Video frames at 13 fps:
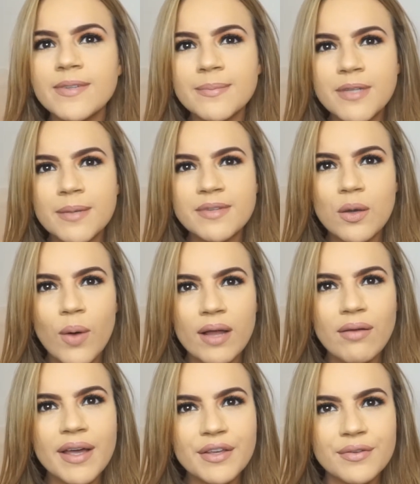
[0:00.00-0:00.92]
Sometimes I quite
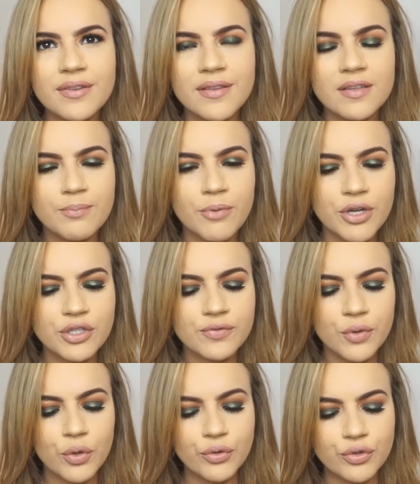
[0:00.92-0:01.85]
like using this brush
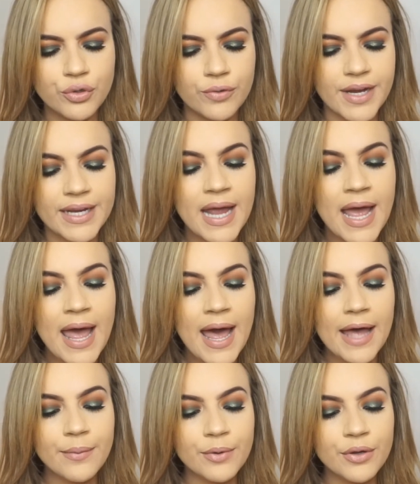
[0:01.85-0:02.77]
for contouring.
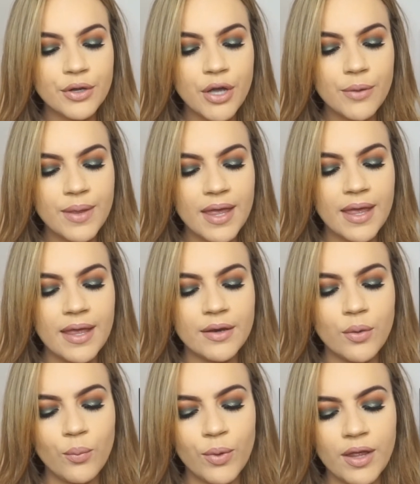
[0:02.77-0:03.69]
And we're going to go
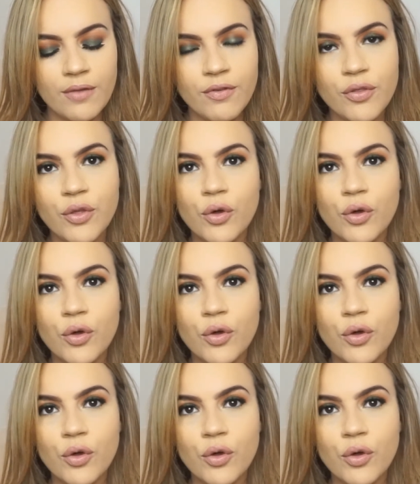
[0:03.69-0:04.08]
in with the